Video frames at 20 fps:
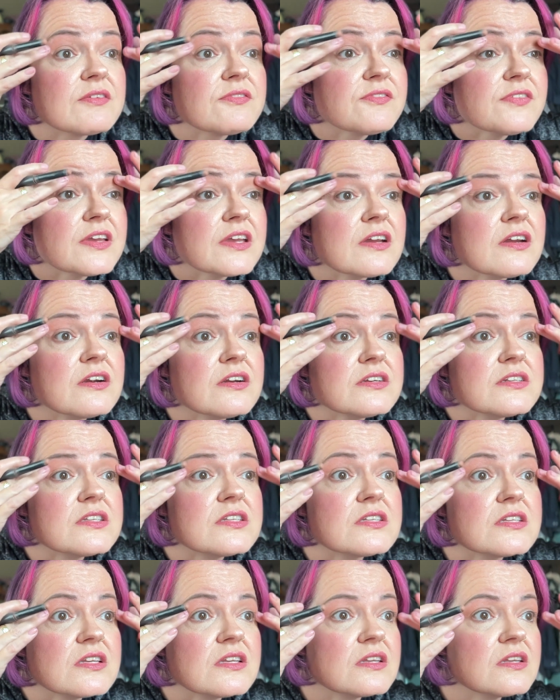
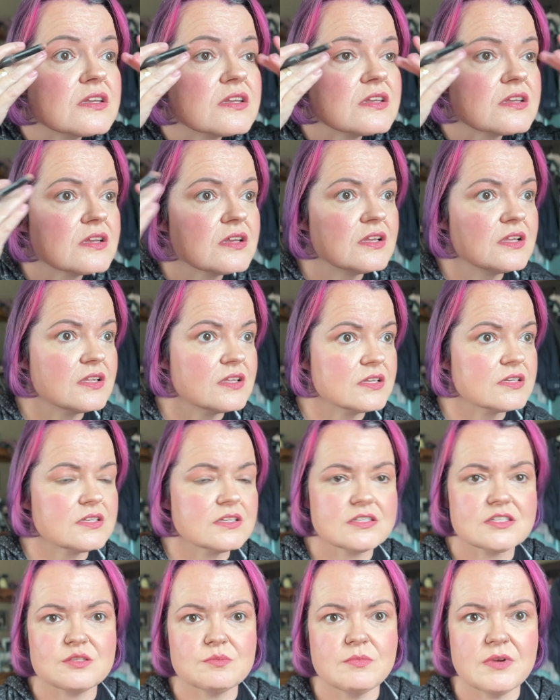fingers to
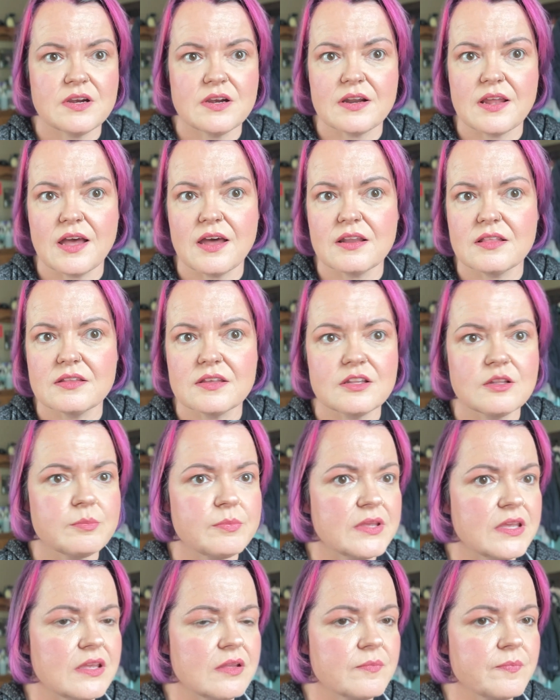smear it out a little
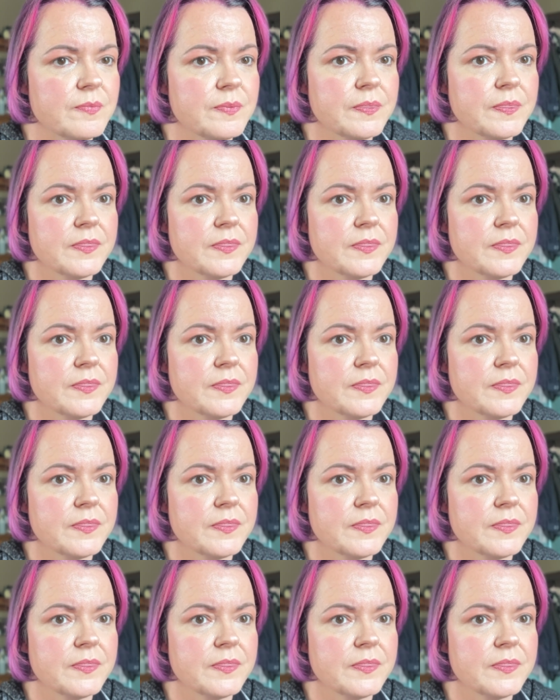bit.